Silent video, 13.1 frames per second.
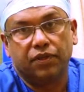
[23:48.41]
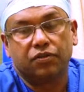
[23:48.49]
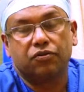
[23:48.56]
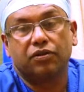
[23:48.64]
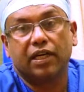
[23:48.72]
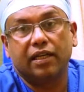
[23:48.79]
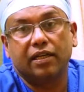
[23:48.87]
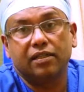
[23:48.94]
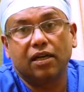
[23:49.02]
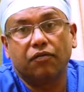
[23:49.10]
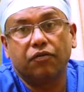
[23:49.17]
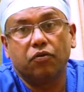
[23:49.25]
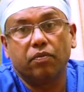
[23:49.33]
So that is
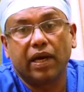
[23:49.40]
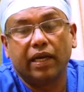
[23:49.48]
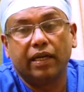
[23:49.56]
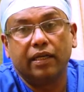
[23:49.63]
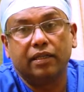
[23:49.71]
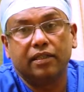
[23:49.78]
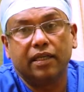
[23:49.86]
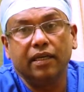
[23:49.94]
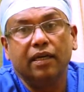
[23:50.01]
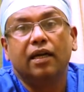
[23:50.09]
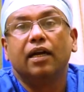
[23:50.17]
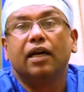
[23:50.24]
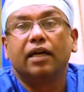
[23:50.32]
how you manage a
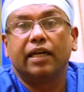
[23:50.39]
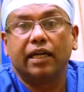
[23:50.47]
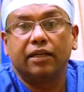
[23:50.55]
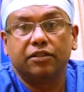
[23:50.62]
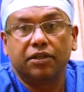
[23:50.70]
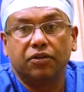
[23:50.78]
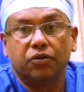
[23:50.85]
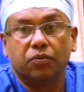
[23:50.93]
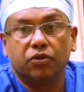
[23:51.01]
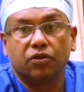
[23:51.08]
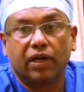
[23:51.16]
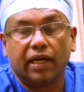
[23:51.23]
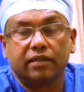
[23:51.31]
tension
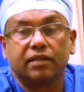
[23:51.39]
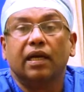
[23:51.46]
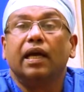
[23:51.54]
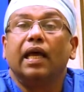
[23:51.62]
pneumothorax.